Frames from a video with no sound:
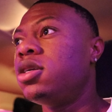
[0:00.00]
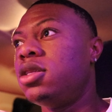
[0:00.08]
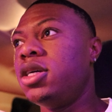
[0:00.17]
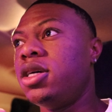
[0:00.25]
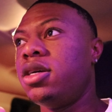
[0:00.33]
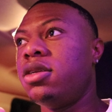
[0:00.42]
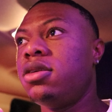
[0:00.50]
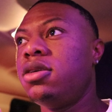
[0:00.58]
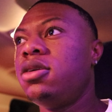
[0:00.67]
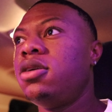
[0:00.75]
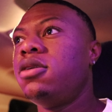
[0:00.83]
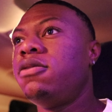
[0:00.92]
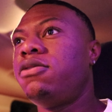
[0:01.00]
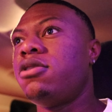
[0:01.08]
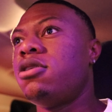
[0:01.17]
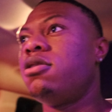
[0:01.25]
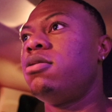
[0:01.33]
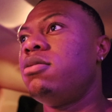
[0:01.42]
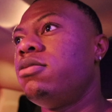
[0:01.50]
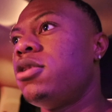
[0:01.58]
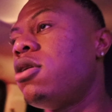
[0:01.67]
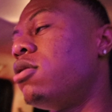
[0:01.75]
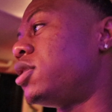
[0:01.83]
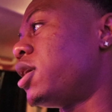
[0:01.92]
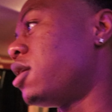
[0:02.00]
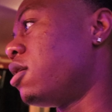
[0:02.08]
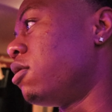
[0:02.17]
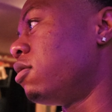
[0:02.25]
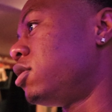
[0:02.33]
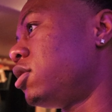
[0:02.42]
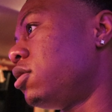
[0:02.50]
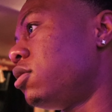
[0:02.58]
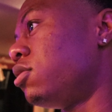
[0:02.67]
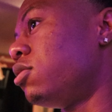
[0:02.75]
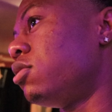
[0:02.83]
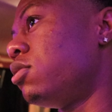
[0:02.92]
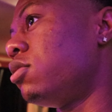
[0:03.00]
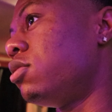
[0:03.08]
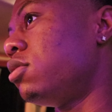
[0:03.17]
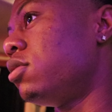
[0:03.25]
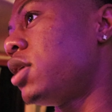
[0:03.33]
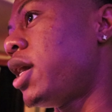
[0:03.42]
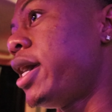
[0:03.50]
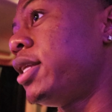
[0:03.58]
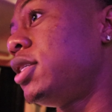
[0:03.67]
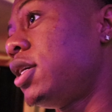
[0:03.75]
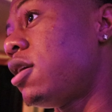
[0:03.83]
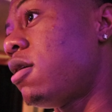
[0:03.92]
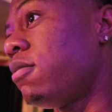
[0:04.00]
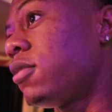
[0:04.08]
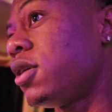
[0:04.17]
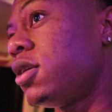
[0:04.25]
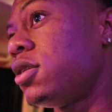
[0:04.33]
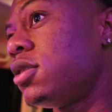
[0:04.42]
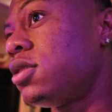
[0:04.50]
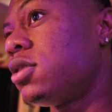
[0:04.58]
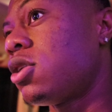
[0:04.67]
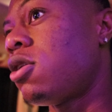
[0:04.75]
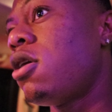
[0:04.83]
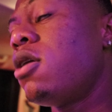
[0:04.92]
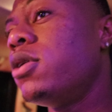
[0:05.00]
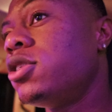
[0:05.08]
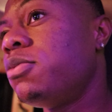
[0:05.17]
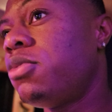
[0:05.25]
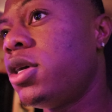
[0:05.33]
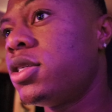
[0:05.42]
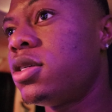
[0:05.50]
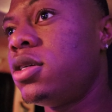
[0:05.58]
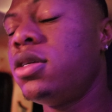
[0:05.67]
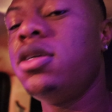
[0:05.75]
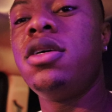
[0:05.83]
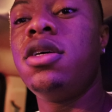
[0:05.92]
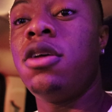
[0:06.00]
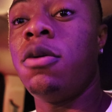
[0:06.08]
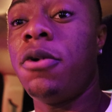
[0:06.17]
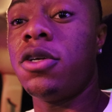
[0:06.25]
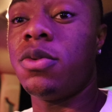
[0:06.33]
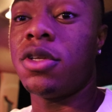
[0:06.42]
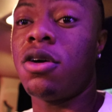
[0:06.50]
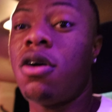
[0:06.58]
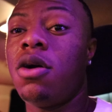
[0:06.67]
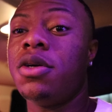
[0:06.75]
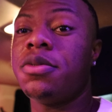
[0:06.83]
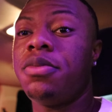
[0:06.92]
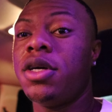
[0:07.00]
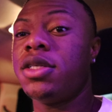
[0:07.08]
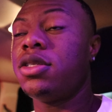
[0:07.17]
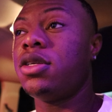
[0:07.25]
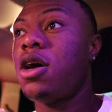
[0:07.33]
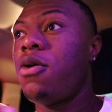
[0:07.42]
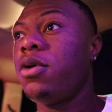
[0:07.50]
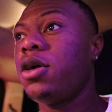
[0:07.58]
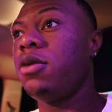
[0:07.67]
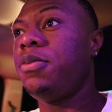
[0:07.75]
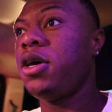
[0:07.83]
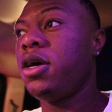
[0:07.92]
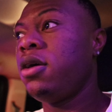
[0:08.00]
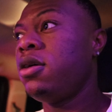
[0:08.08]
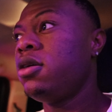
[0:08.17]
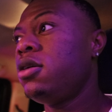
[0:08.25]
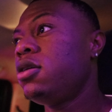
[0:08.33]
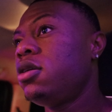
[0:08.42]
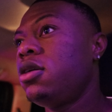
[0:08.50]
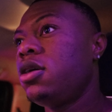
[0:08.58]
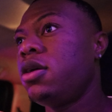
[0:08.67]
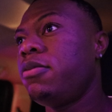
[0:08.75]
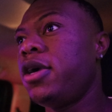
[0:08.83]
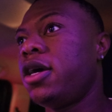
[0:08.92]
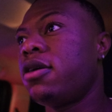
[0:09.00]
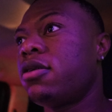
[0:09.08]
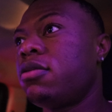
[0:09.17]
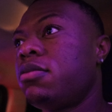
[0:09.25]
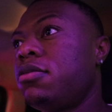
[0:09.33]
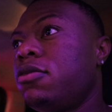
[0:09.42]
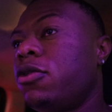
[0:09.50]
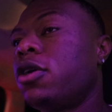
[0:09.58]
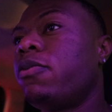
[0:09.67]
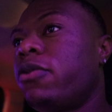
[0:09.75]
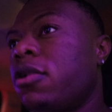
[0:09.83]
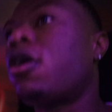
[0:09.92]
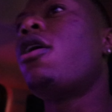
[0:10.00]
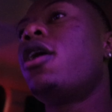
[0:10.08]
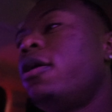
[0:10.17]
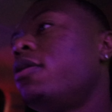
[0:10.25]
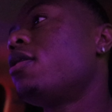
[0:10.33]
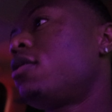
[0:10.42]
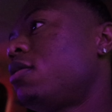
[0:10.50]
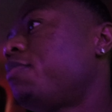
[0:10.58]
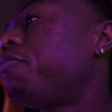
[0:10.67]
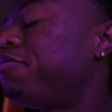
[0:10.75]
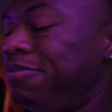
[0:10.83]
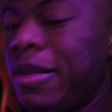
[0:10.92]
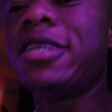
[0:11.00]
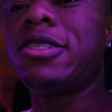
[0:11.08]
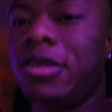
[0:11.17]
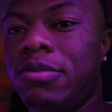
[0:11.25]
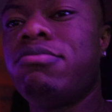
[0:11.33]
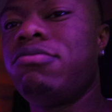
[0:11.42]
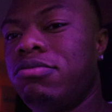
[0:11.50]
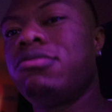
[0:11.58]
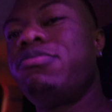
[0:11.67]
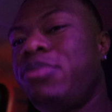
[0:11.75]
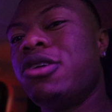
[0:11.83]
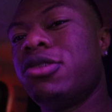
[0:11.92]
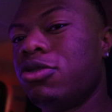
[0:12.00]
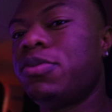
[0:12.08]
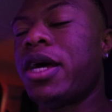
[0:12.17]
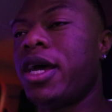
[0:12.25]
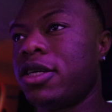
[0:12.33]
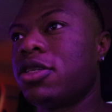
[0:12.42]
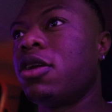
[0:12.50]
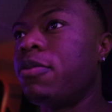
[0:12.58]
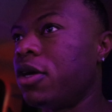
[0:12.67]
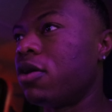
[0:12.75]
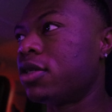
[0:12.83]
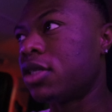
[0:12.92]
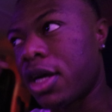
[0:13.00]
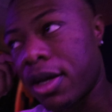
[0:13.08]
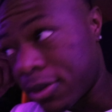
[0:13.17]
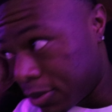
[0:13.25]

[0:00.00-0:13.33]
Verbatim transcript: Then from the hotel to the ATM because the car wasn't present. The person with the car wasn't present, so now we're gonna pay and make the car. Basically, person who's paying is gonna be on site.